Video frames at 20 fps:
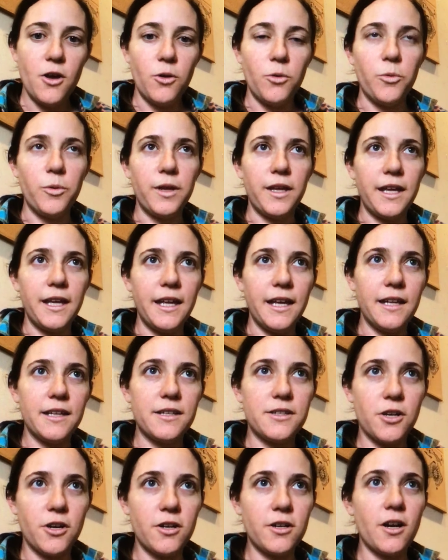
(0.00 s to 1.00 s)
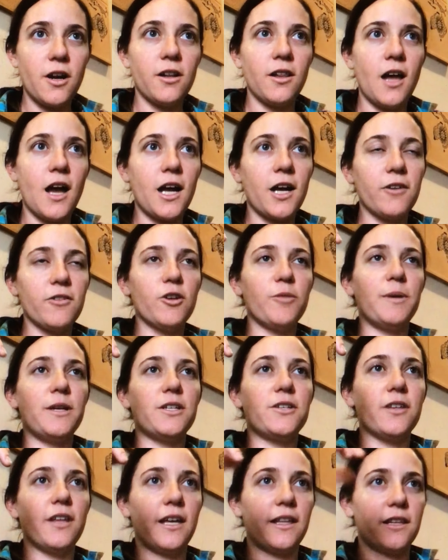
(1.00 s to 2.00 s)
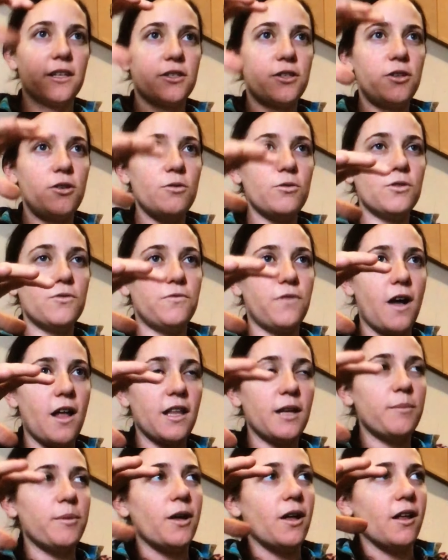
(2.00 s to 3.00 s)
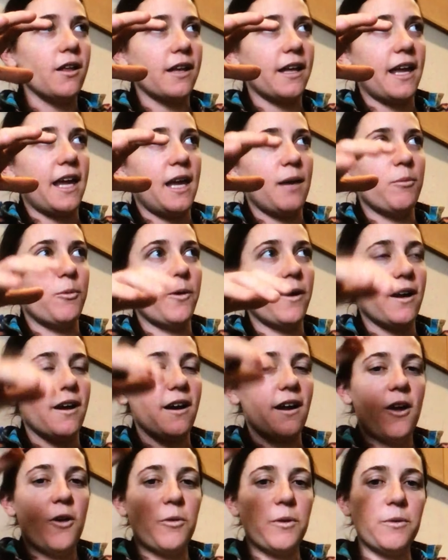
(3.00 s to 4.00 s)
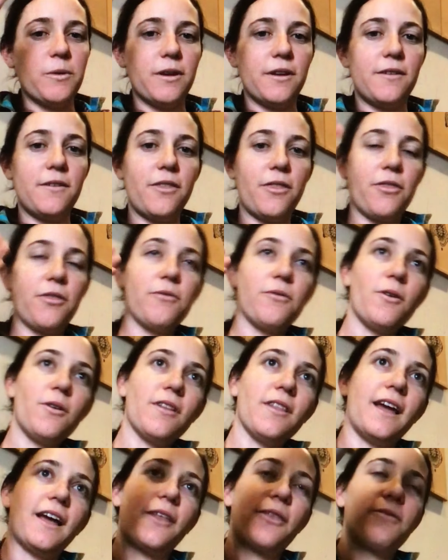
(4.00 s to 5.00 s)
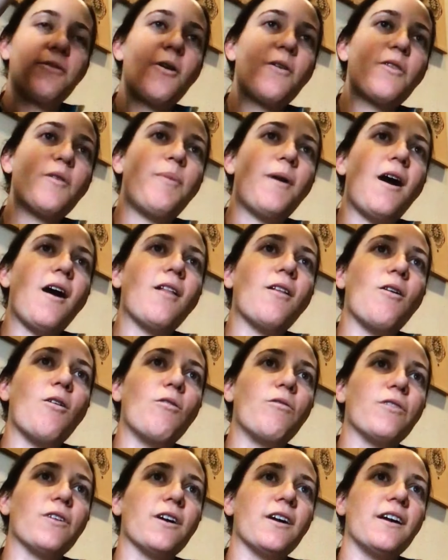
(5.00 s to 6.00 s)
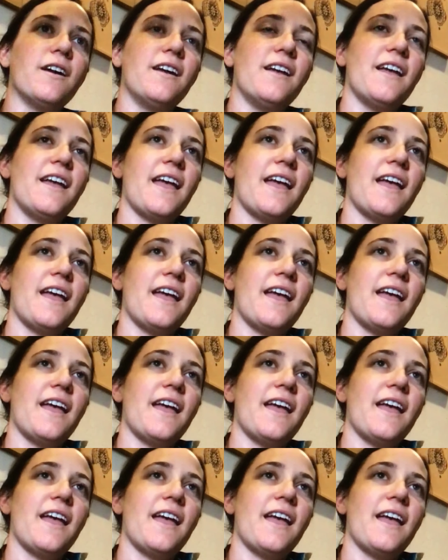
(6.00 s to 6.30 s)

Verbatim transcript: we turned our locker room into like this huge volleyball game where we would th- like throw the ball over,